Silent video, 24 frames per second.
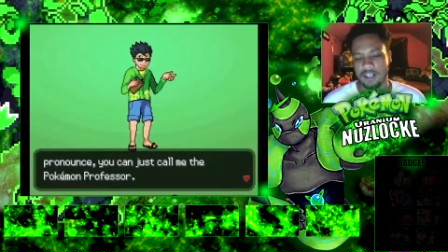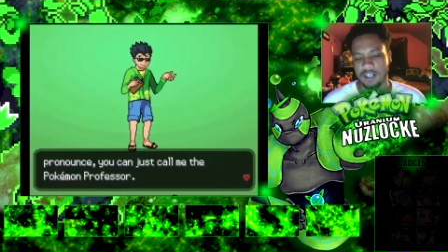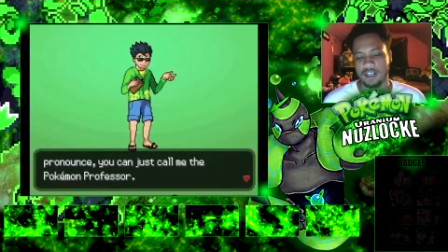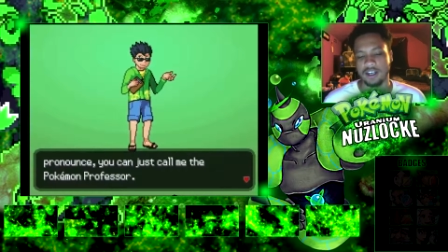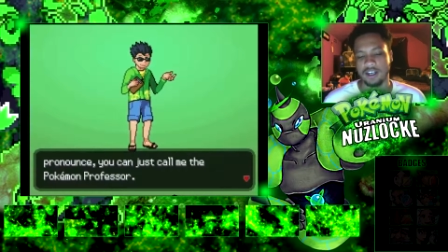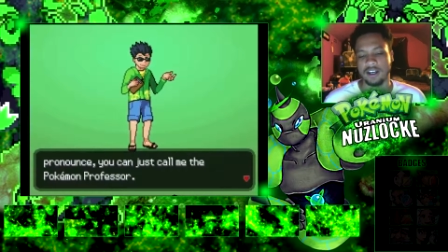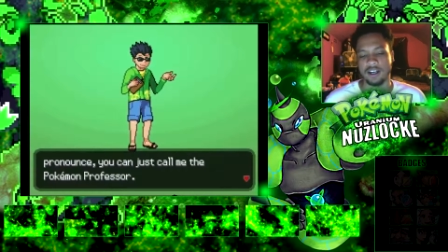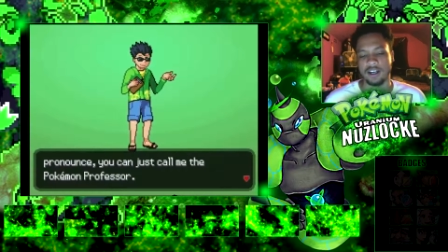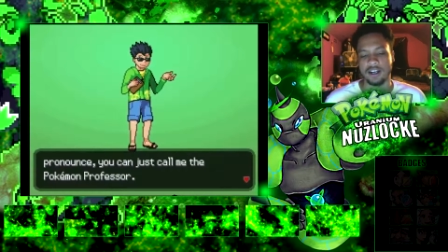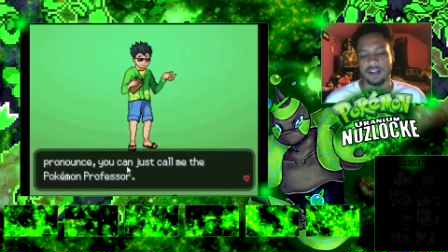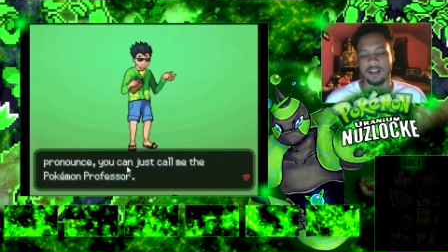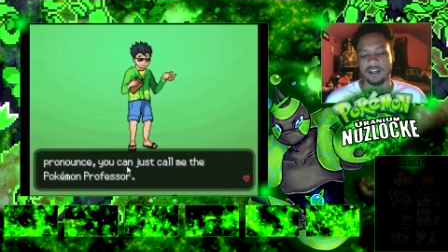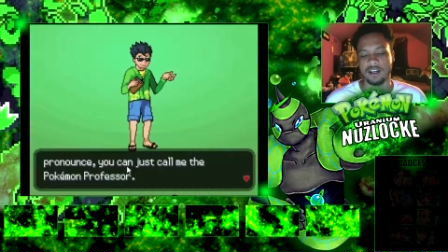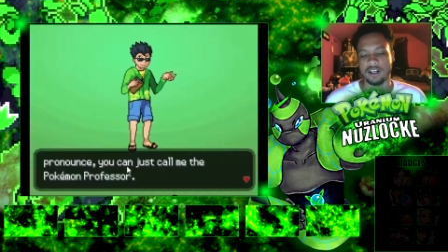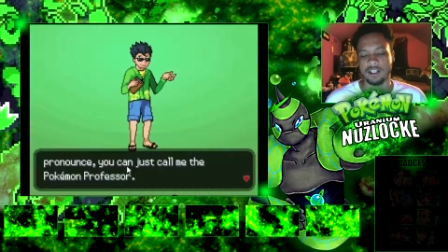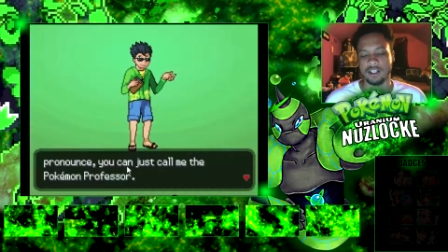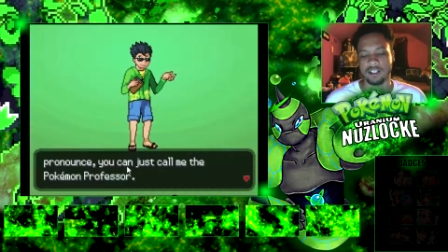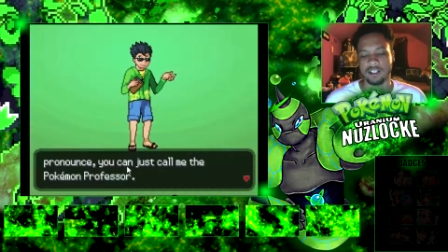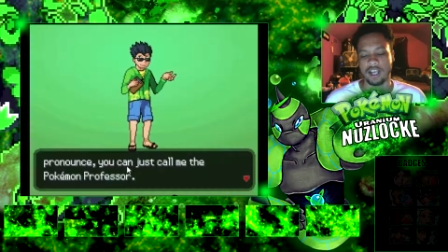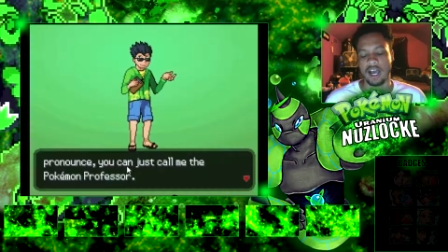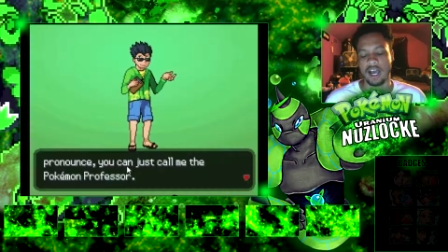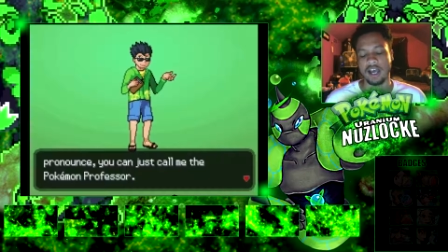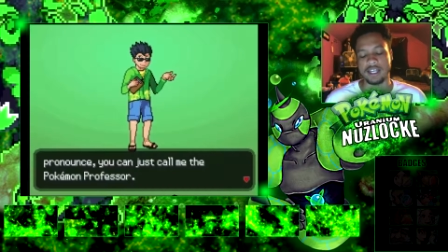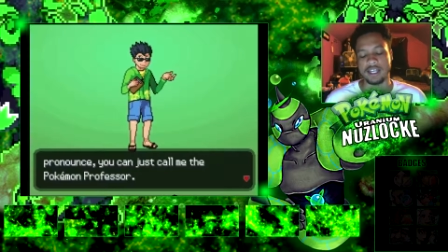Uh,
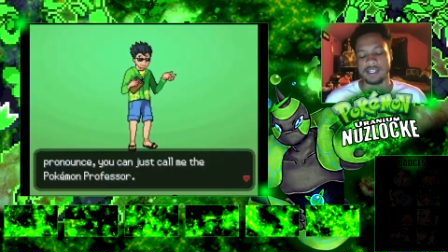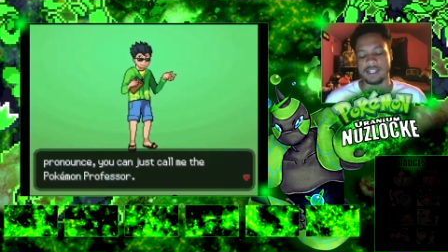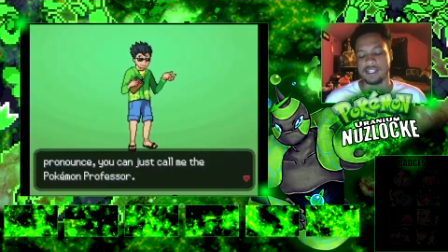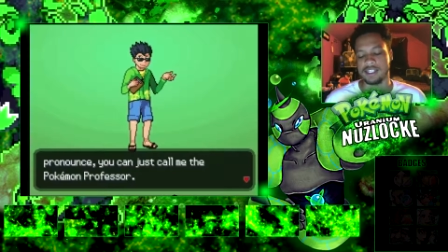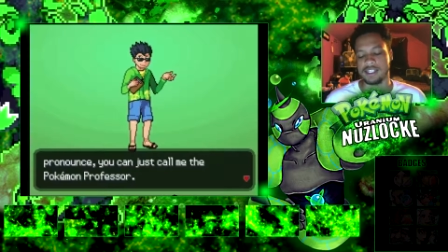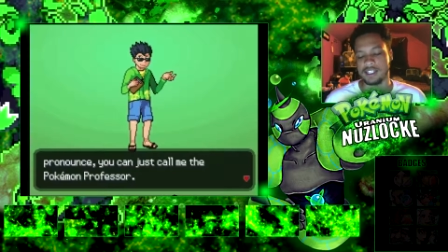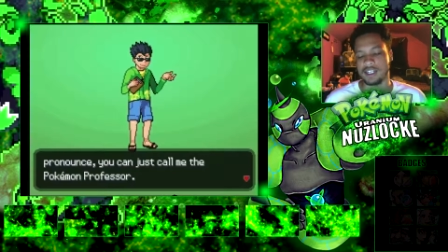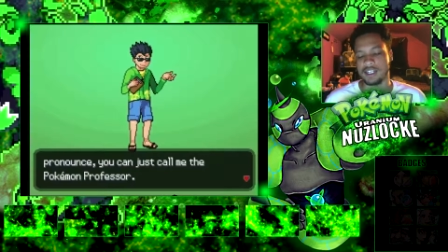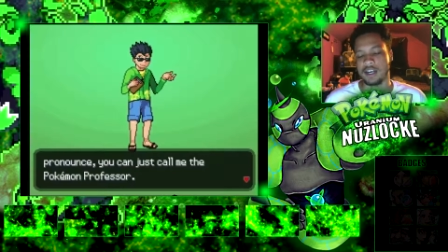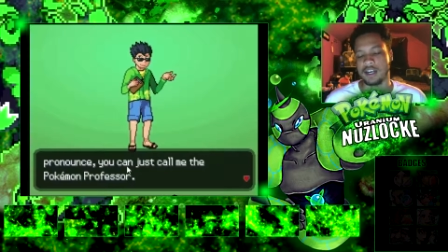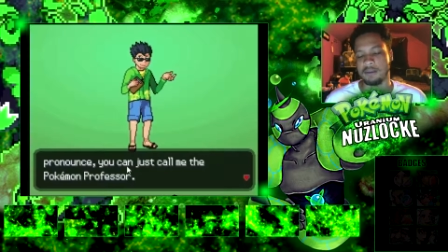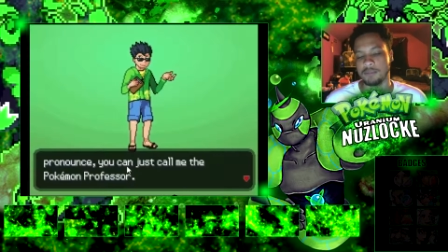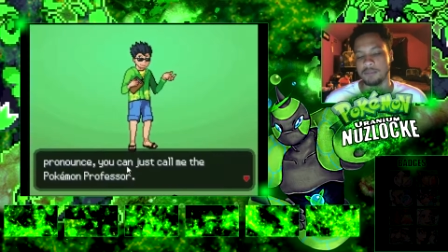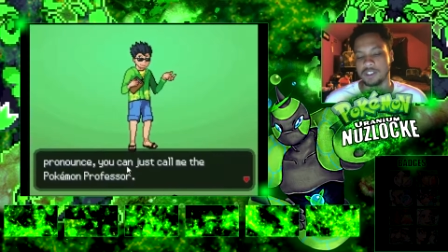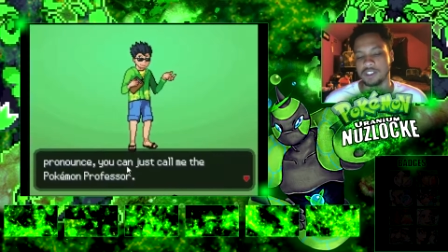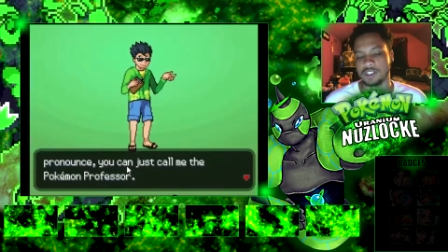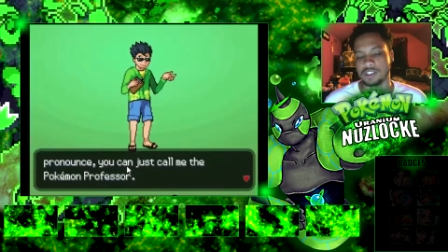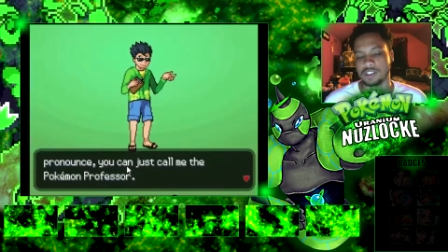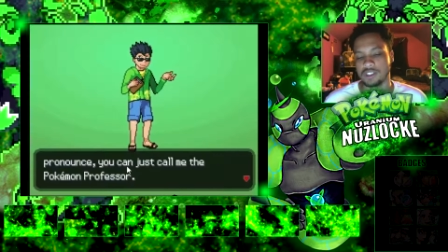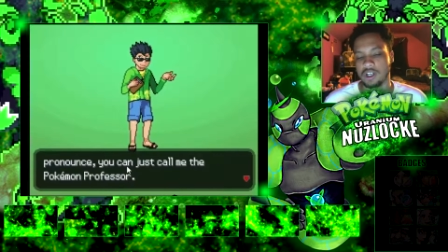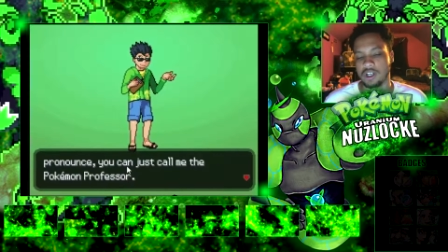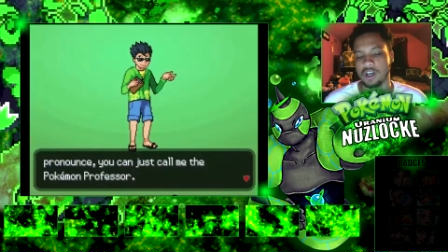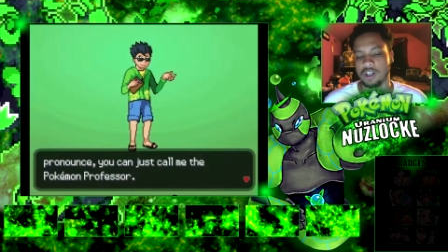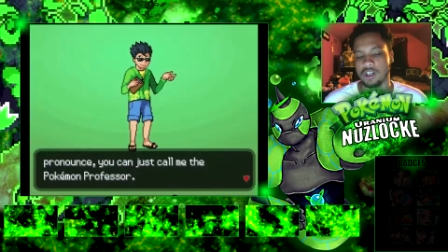I think I'm gonna just
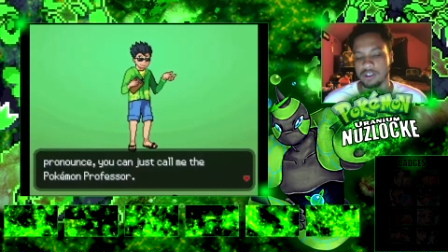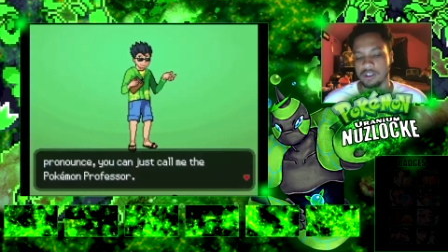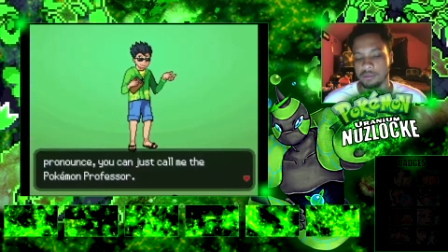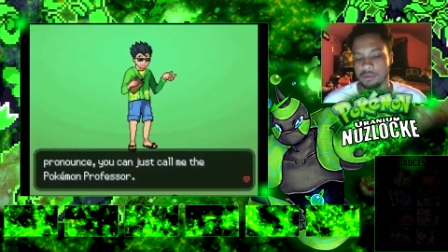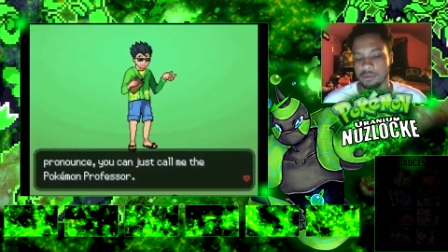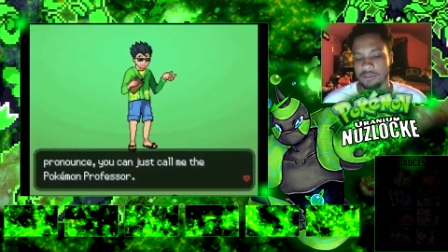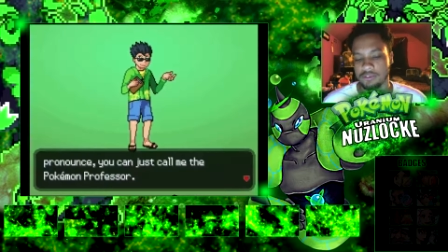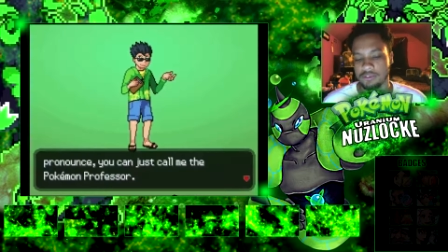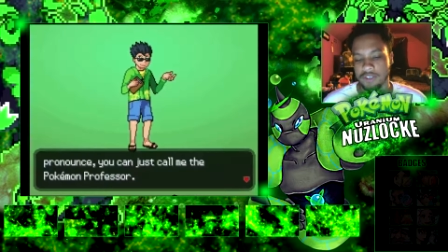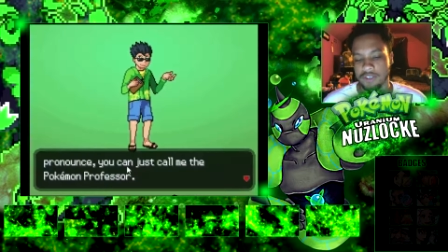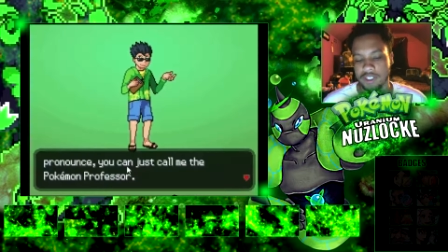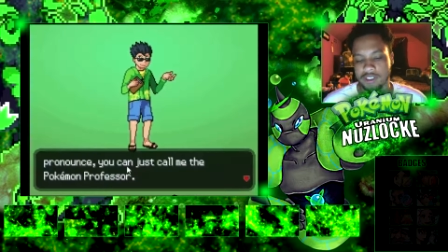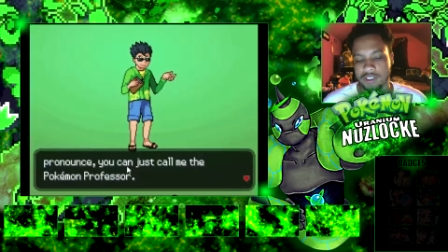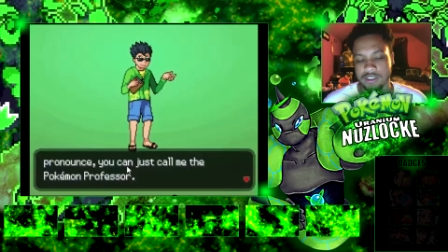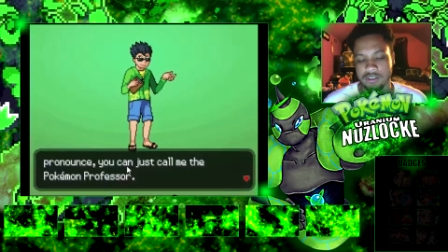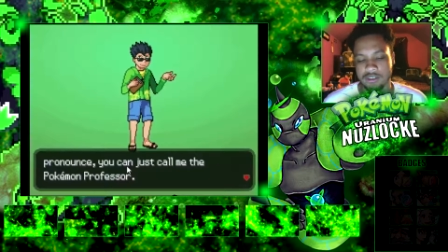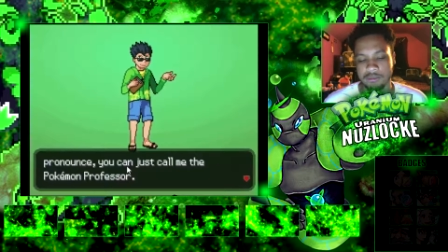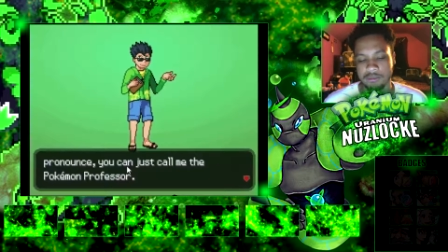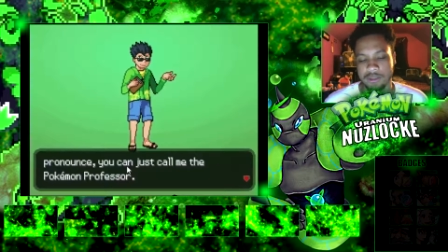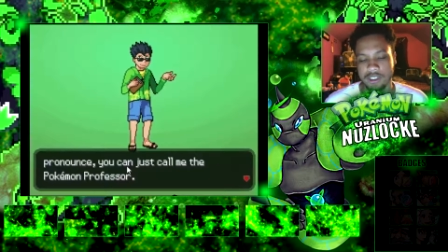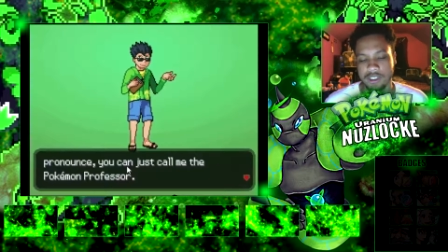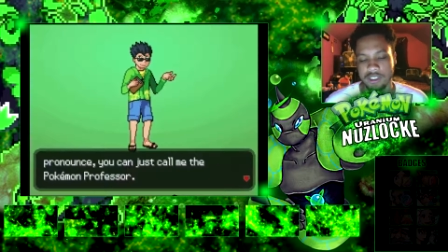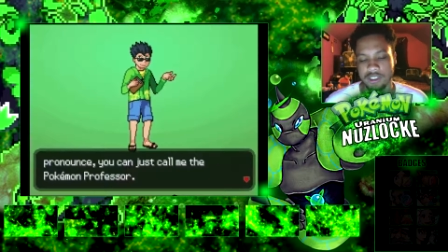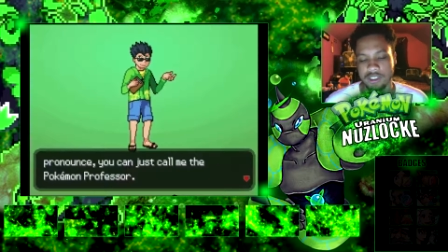call you Professor
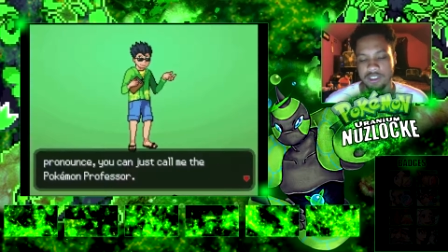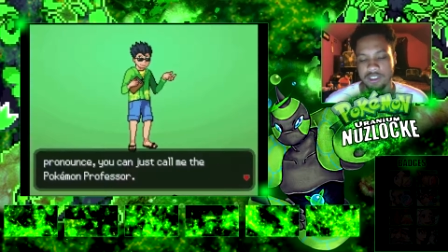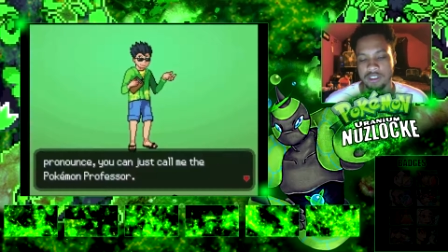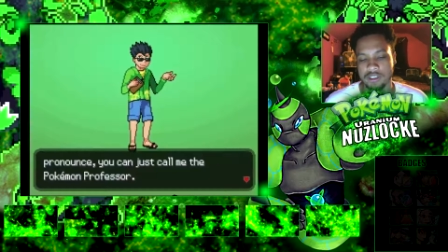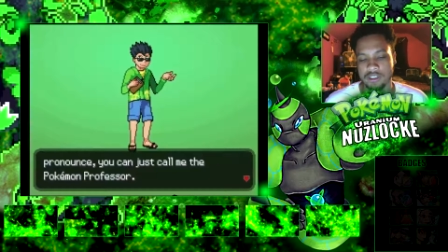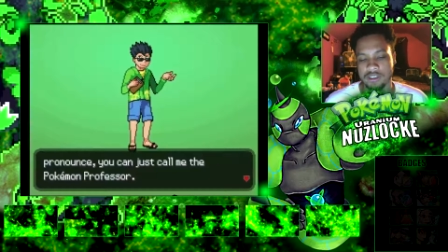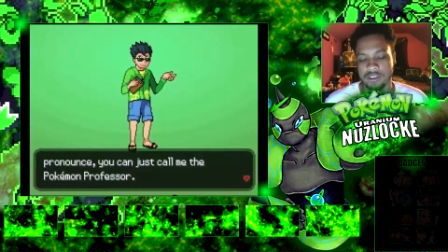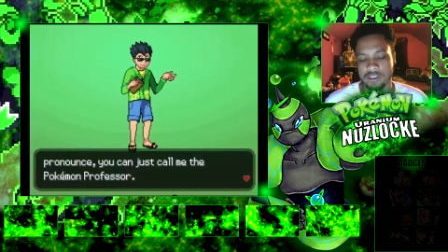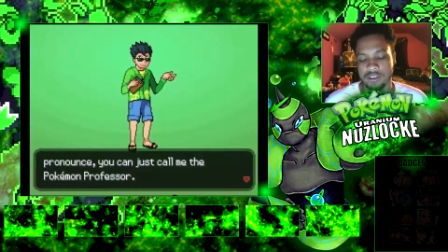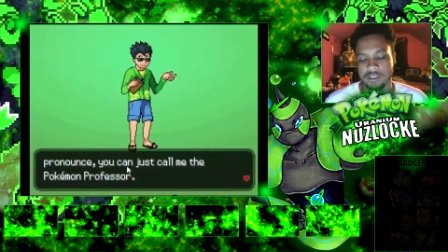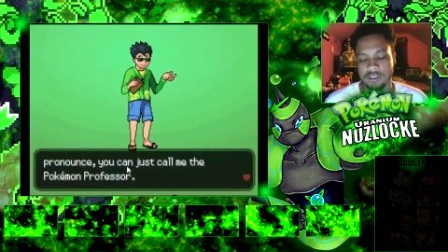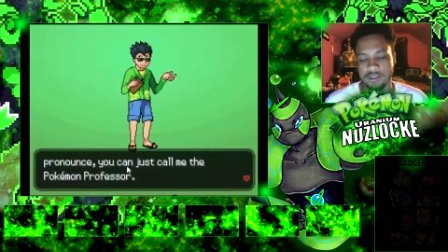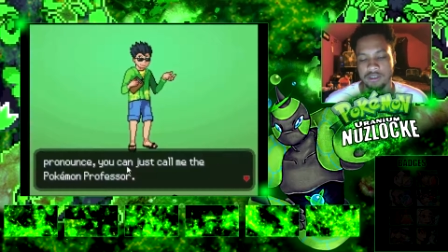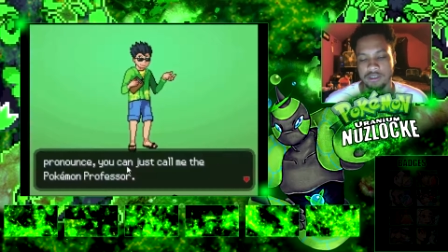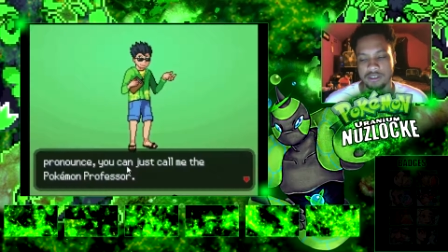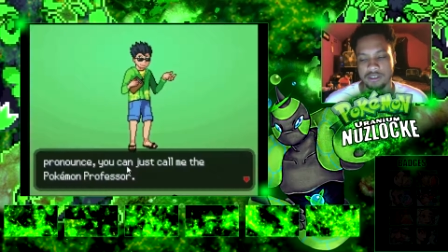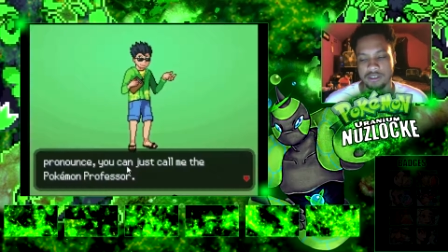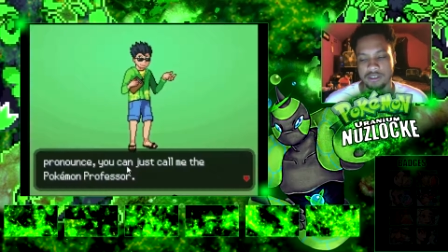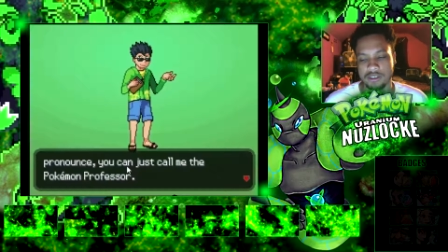because